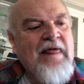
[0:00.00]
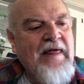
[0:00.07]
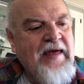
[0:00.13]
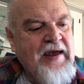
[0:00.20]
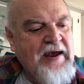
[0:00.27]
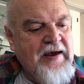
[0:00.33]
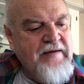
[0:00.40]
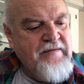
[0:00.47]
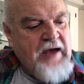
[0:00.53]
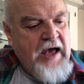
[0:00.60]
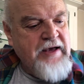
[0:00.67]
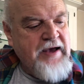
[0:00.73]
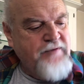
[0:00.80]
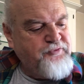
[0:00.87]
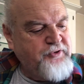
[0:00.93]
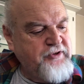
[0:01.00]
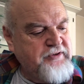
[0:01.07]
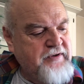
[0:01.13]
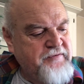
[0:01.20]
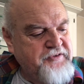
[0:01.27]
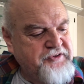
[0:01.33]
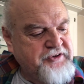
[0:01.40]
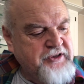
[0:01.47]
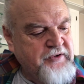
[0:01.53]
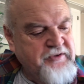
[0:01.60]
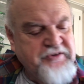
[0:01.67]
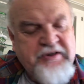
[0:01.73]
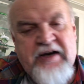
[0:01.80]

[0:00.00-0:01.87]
And I absolutely love the series.